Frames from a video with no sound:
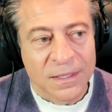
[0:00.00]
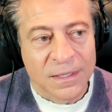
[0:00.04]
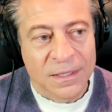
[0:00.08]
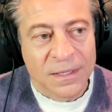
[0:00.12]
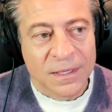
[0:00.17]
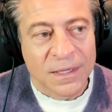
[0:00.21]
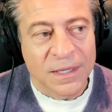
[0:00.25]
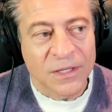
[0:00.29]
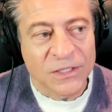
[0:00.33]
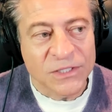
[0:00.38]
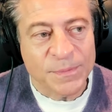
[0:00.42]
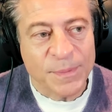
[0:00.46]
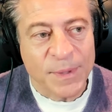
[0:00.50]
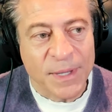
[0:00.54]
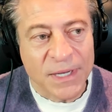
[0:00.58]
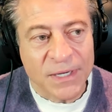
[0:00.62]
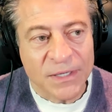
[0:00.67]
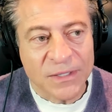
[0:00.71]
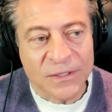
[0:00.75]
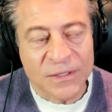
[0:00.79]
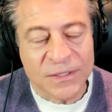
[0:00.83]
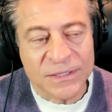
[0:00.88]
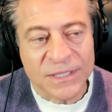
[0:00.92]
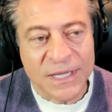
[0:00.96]
Health span,
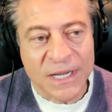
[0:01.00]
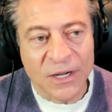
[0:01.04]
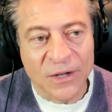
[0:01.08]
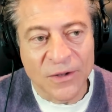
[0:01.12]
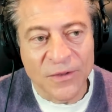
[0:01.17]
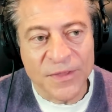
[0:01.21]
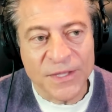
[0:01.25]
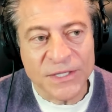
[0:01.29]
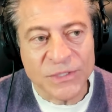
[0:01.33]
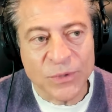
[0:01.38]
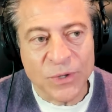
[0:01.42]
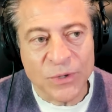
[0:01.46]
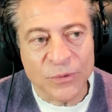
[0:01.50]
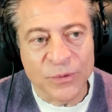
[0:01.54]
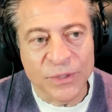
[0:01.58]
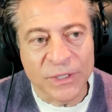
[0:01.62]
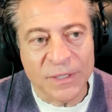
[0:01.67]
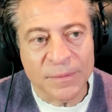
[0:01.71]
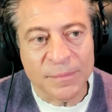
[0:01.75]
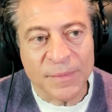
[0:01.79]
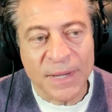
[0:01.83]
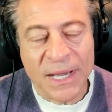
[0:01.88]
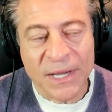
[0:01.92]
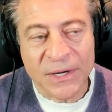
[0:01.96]
because health is what
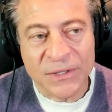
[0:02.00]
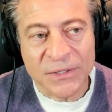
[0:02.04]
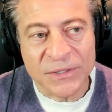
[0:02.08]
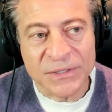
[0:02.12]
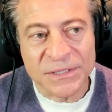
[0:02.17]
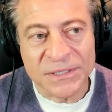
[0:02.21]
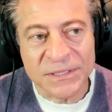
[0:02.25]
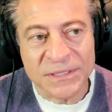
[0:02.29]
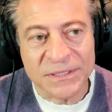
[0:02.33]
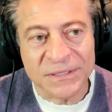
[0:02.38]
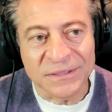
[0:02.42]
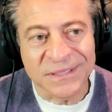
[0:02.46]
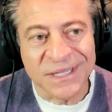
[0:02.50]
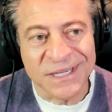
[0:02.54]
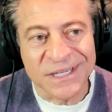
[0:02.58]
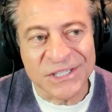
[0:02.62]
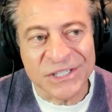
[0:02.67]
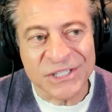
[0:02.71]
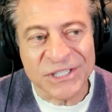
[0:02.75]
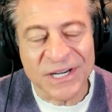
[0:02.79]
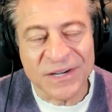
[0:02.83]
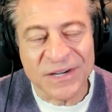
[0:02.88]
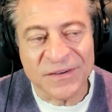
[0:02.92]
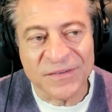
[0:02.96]
really matters.
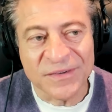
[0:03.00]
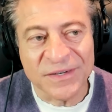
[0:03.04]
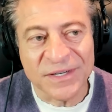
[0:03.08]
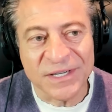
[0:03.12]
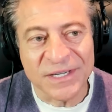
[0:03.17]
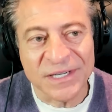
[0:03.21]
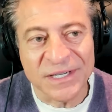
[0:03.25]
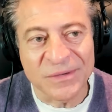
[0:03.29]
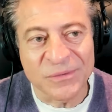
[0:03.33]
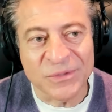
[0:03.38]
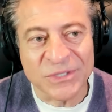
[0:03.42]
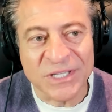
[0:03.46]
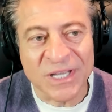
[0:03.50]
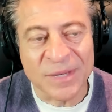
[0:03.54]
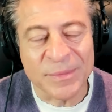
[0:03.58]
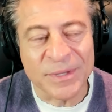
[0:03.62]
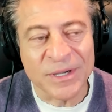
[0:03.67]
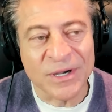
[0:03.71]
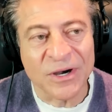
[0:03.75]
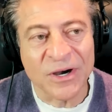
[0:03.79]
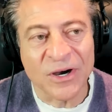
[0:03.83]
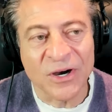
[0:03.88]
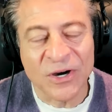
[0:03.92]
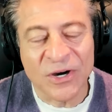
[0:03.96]
Longevity was going to be
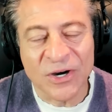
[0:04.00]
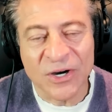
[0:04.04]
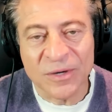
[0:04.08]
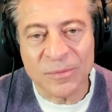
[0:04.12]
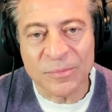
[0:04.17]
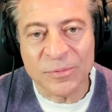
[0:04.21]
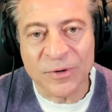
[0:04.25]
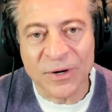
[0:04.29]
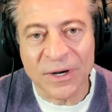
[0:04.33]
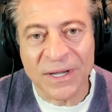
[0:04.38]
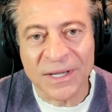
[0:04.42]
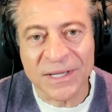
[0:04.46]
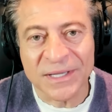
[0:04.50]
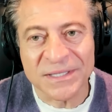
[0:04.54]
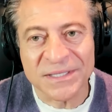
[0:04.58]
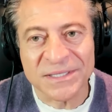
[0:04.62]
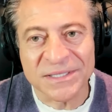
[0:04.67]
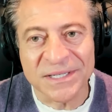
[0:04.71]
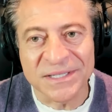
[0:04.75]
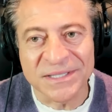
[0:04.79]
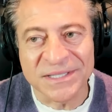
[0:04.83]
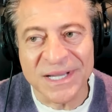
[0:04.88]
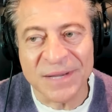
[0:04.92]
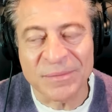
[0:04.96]
a hard prize
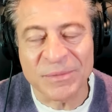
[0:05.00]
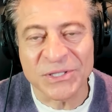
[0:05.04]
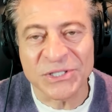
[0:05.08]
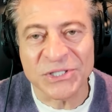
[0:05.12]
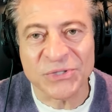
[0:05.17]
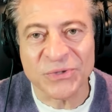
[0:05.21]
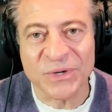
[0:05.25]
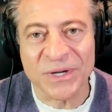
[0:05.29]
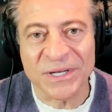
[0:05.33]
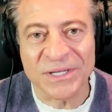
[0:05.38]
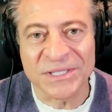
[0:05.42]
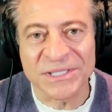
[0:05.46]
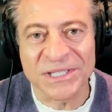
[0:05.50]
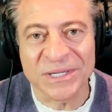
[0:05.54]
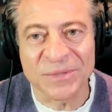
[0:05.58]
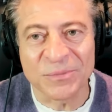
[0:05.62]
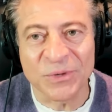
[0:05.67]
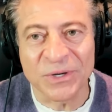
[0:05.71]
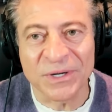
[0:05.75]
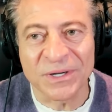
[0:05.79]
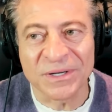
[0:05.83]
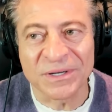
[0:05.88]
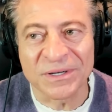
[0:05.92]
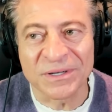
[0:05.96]
to demonstrate
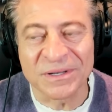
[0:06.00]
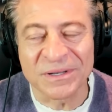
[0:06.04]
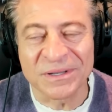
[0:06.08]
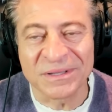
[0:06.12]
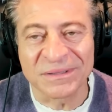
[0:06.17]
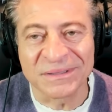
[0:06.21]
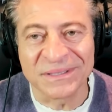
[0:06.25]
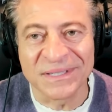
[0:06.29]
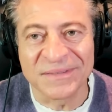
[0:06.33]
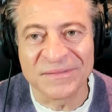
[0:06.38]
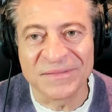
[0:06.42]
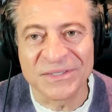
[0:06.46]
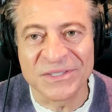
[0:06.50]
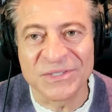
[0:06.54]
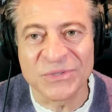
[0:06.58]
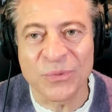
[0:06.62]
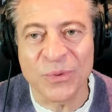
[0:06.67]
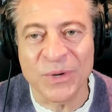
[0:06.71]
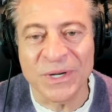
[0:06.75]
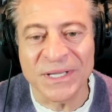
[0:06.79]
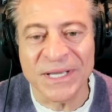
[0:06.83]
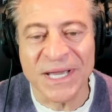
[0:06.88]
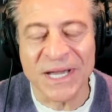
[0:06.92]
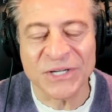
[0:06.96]
someone lived
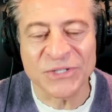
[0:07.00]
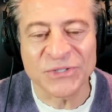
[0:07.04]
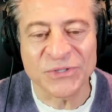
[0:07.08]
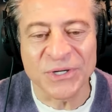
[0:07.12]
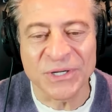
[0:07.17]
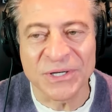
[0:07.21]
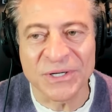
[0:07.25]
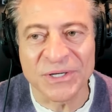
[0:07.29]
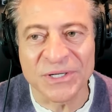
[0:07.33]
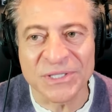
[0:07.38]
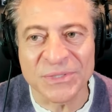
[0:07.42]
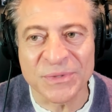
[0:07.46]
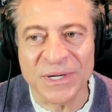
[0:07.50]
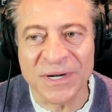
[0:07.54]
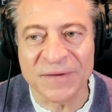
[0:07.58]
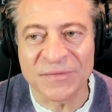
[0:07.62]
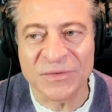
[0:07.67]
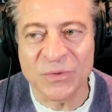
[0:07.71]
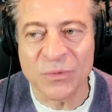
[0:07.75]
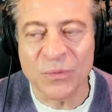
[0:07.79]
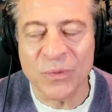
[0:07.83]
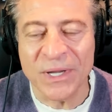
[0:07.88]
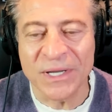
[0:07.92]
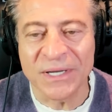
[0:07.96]
20 extra years. We'd
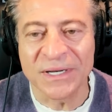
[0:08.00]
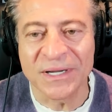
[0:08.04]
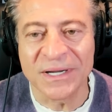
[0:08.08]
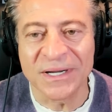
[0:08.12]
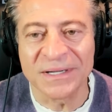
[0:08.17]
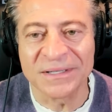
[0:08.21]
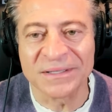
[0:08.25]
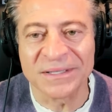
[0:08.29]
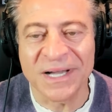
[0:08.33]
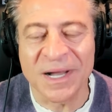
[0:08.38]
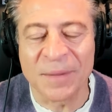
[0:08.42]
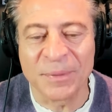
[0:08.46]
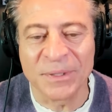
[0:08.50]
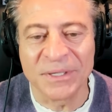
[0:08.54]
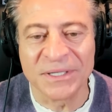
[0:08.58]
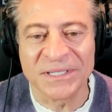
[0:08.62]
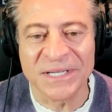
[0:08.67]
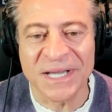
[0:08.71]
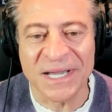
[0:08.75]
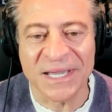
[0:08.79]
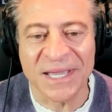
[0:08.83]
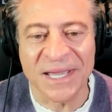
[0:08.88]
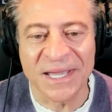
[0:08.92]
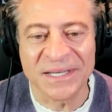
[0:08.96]
have to wait a couple
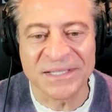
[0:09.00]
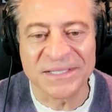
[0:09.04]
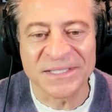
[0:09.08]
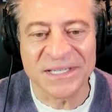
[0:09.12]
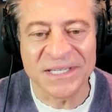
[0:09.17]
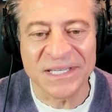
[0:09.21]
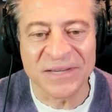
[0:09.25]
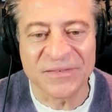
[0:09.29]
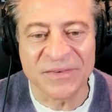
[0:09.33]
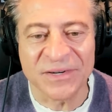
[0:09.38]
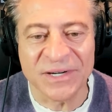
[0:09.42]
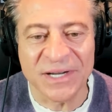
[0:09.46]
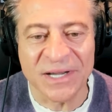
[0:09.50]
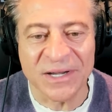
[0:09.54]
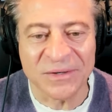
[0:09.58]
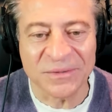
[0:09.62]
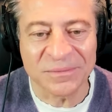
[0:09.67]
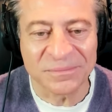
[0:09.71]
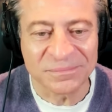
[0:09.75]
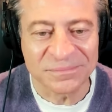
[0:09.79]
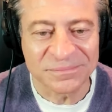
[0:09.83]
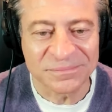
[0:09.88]
of decades to give it out.